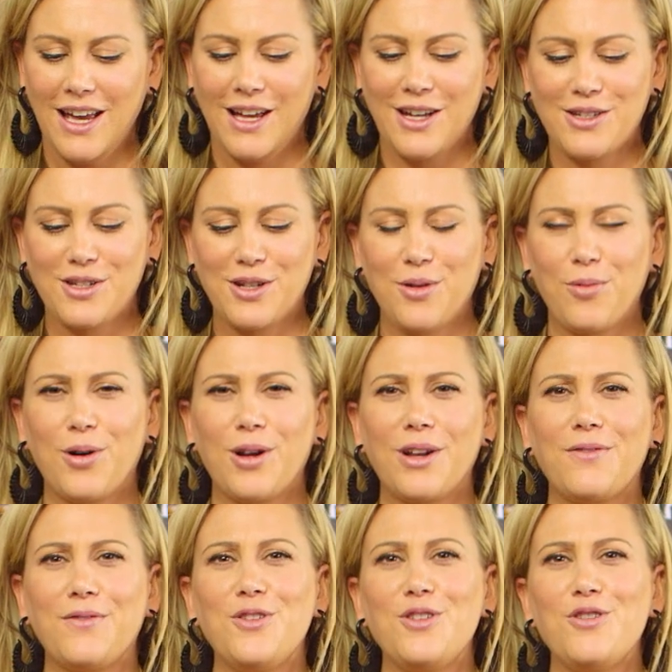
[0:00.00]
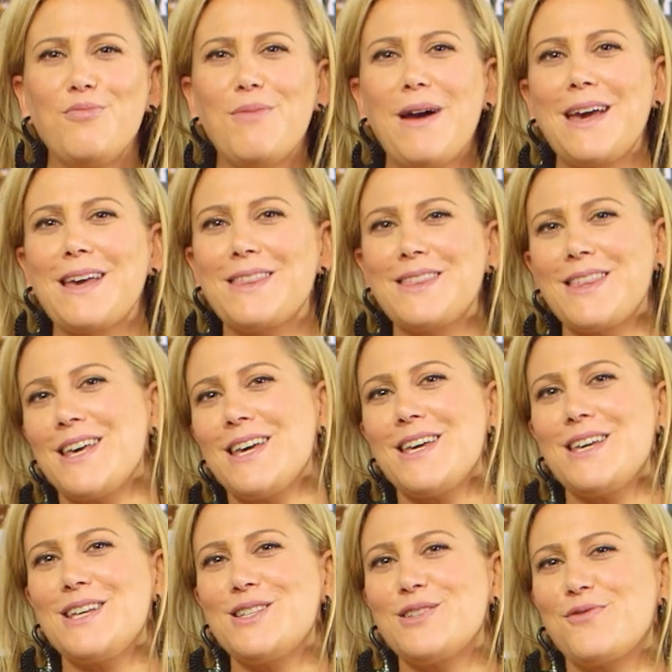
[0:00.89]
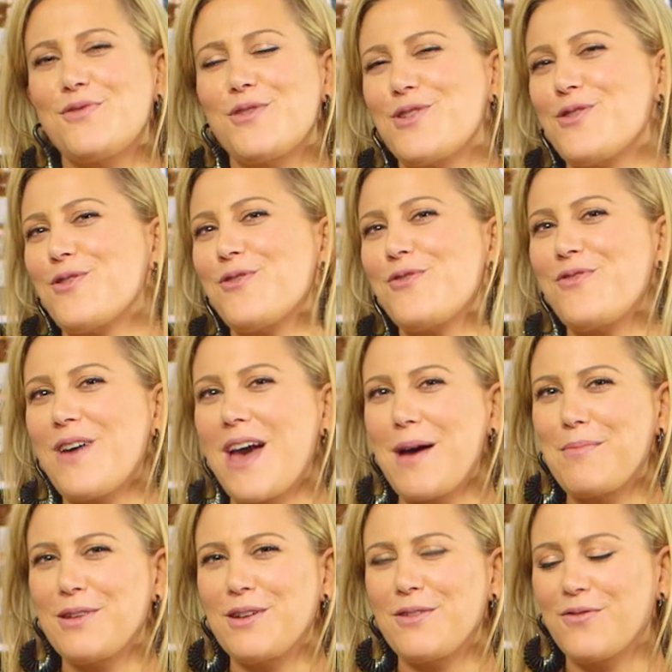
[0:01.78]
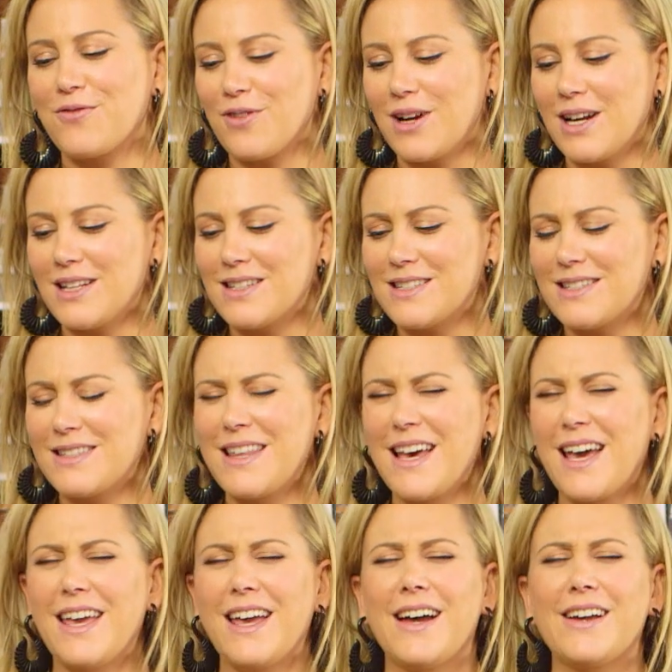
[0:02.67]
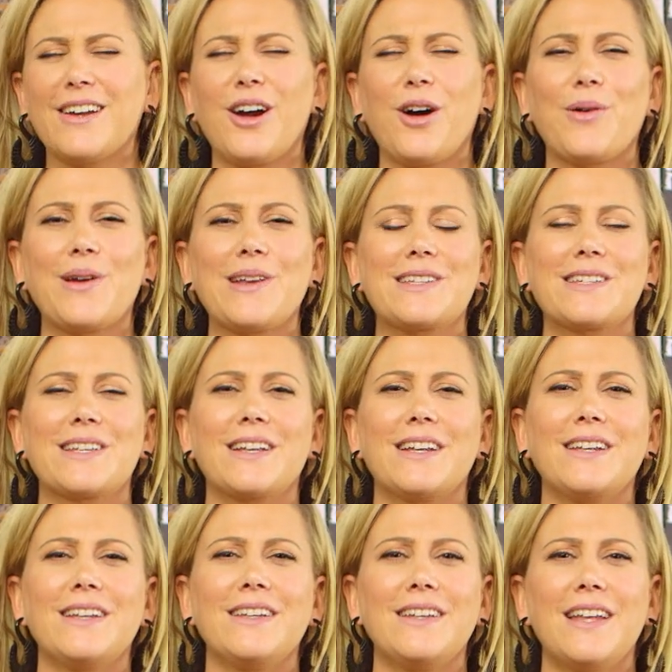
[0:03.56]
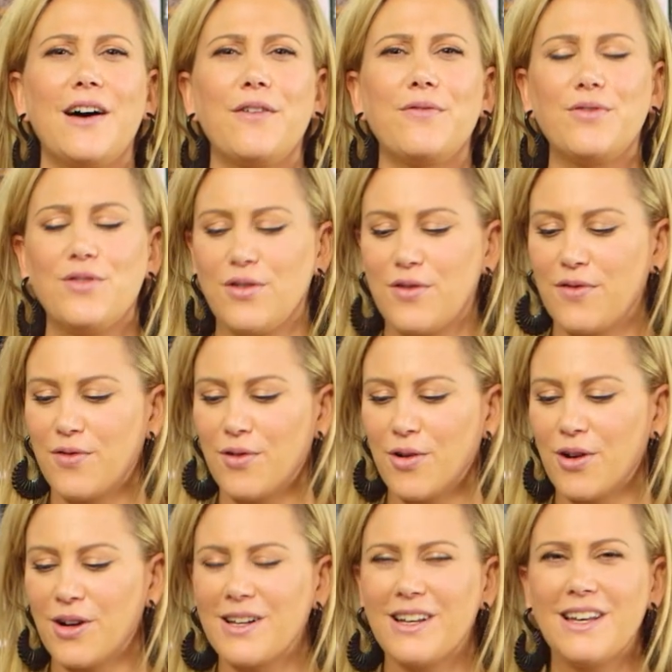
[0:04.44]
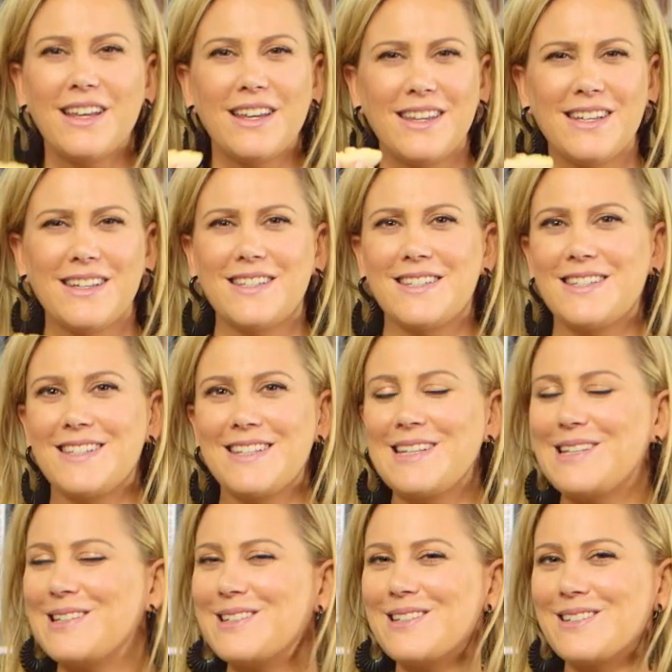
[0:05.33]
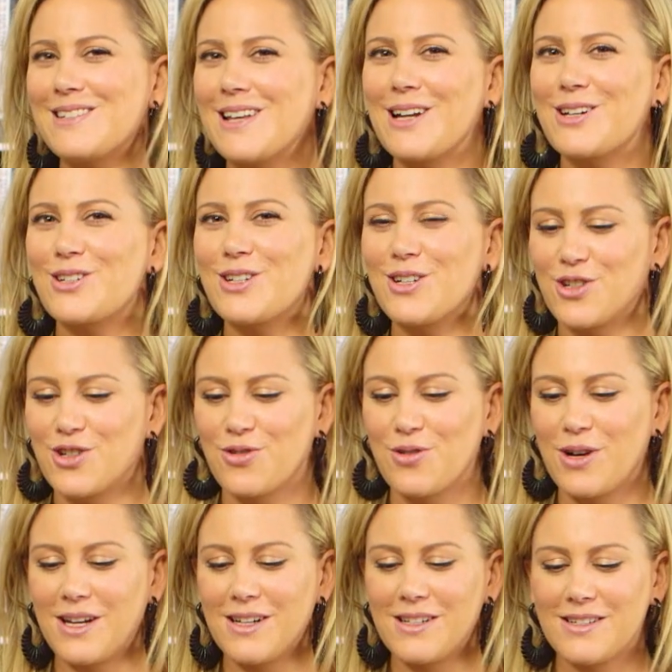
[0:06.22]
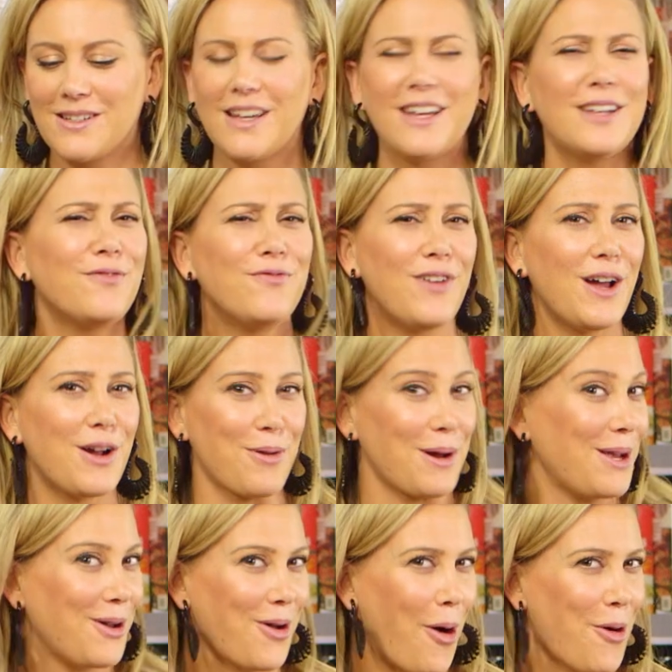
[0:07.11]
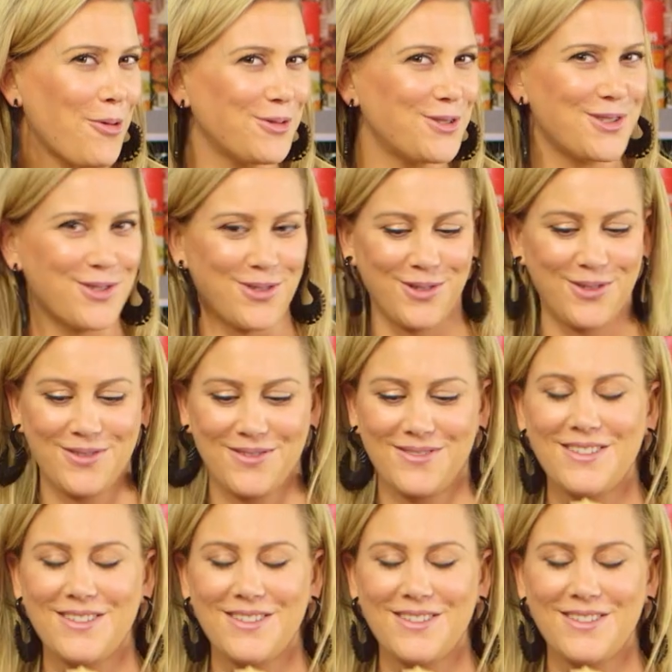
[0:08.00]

I tell you what, if you make these for your family and friends, they are going to love you for it. This is such a treat and very old school.